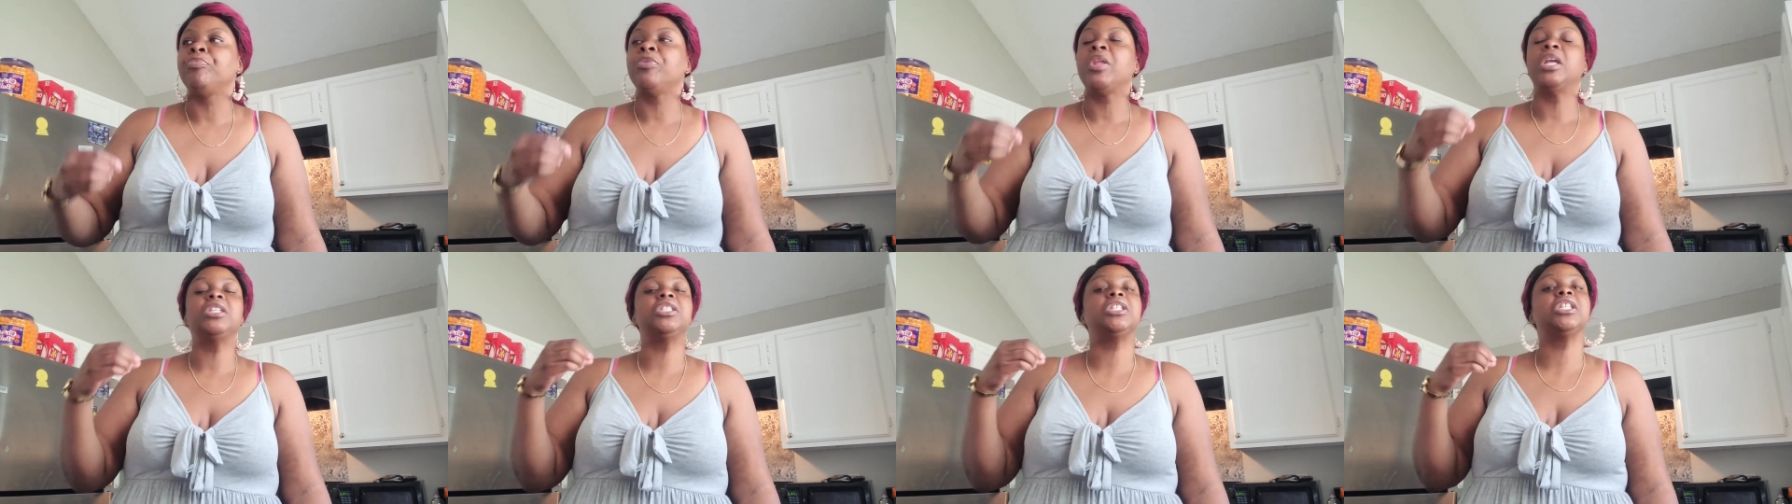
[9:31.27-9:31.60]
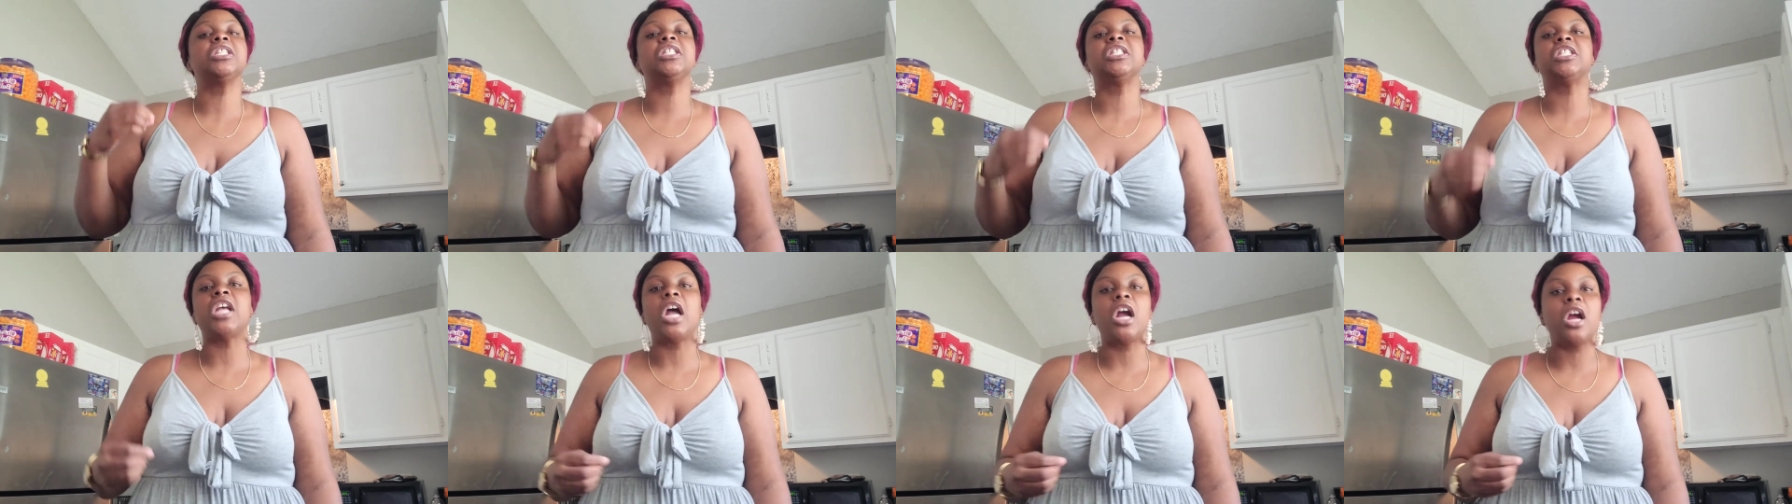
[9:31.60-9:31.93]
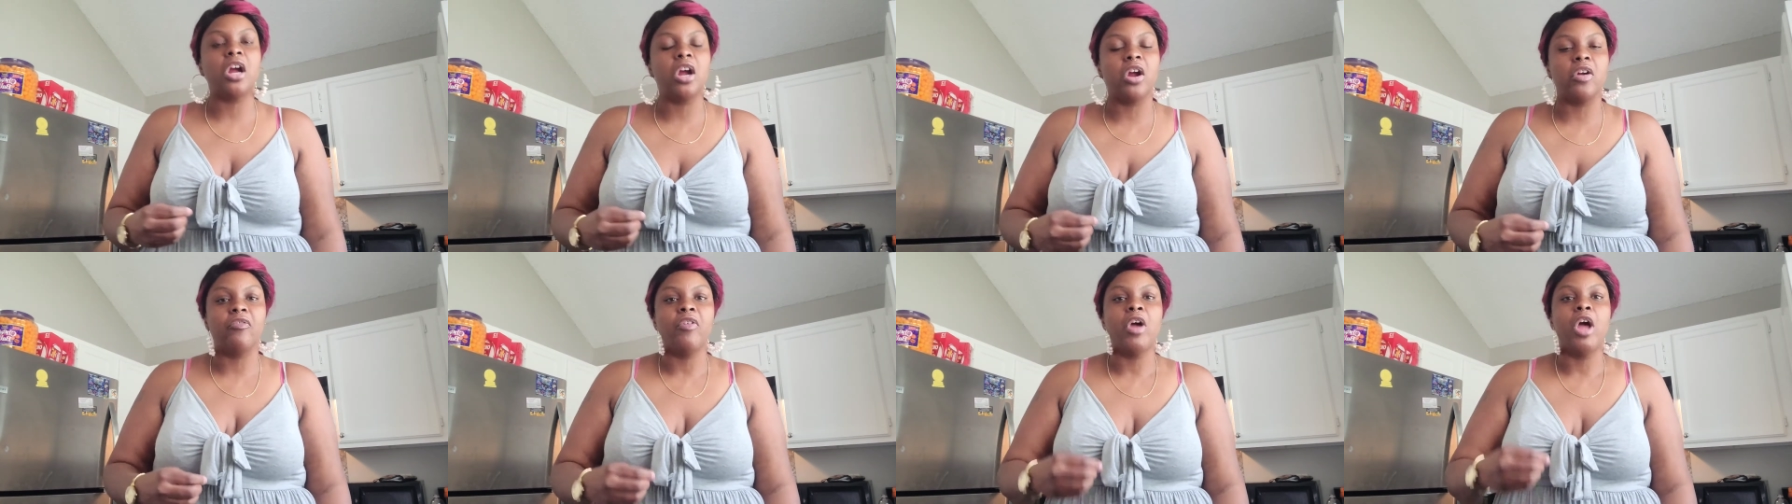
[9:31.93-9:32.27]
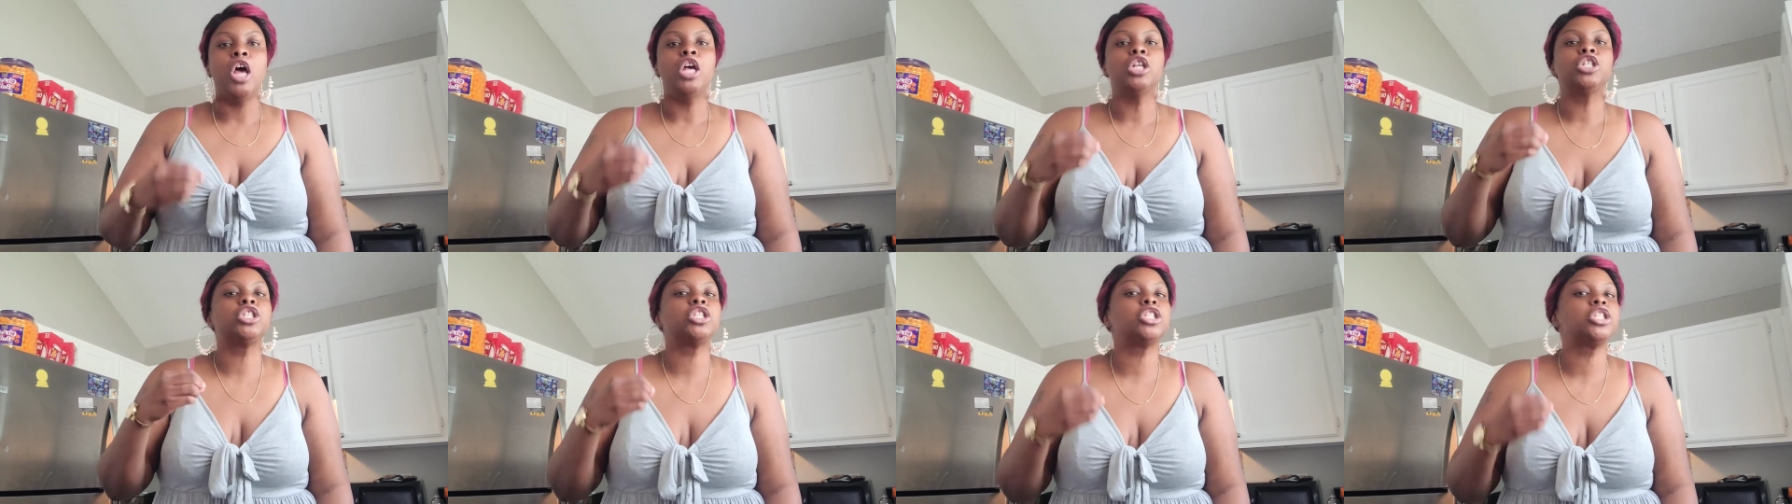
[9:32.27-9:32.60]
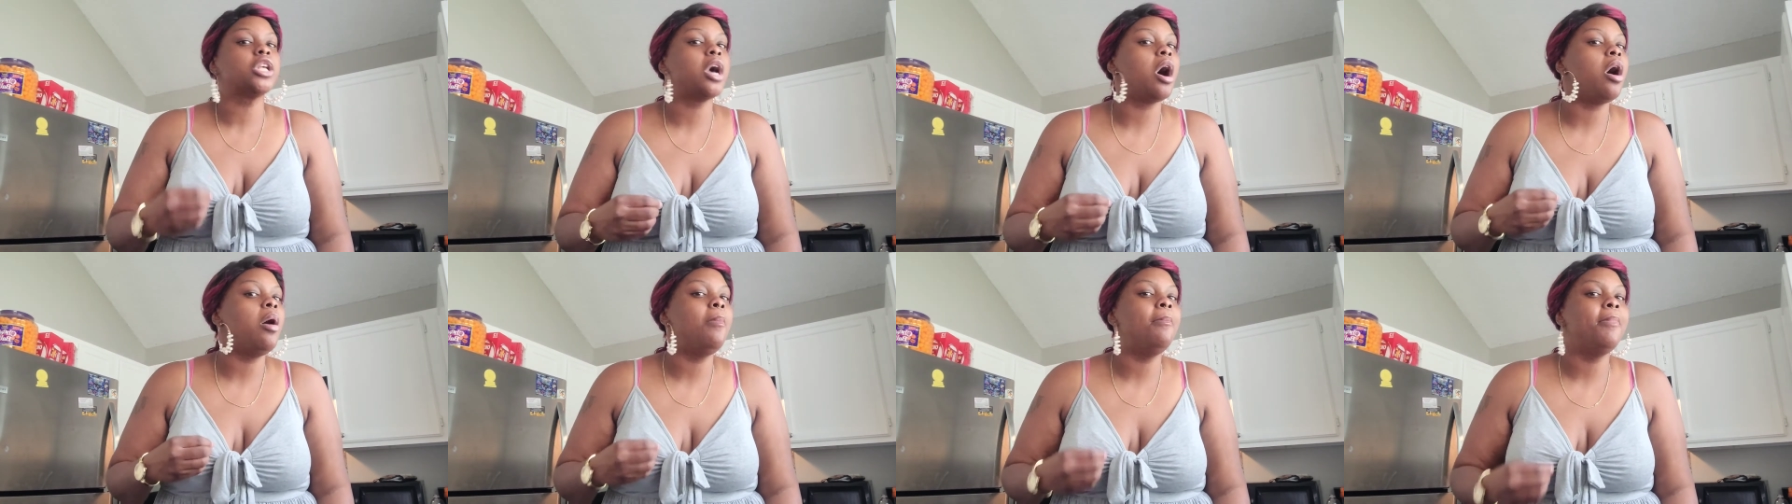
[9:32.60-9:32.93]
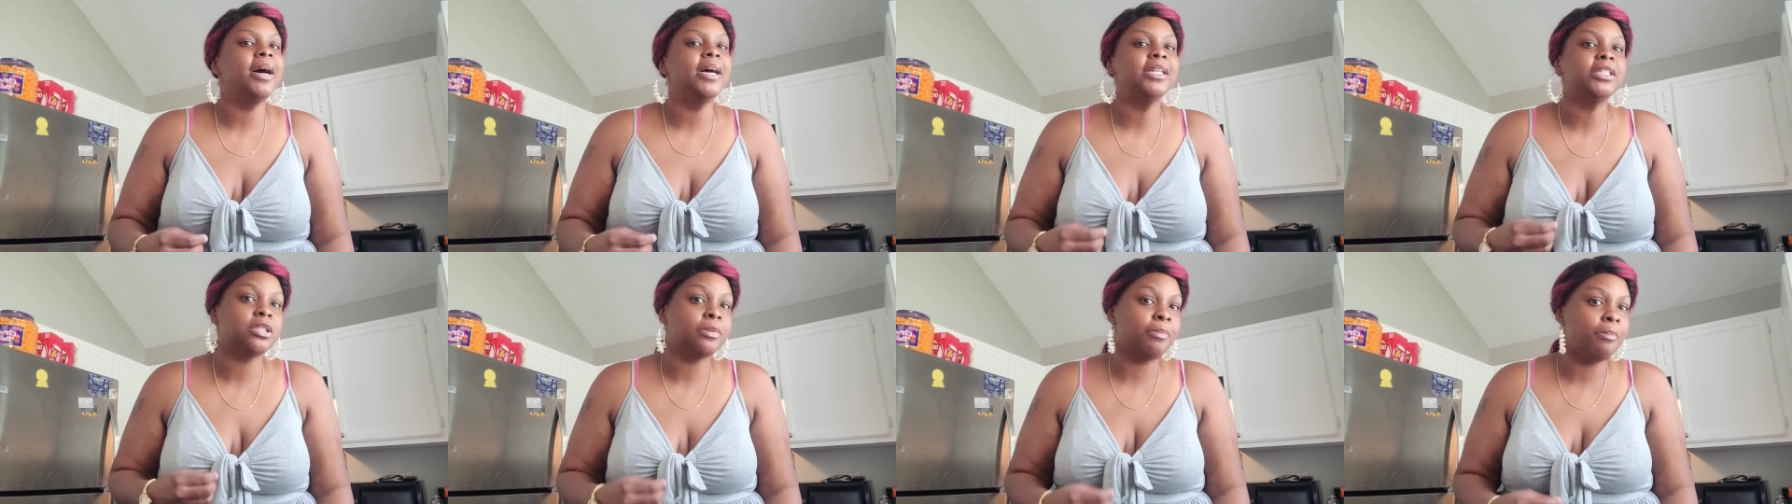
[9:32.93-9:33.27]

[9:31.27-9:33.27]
deserve so much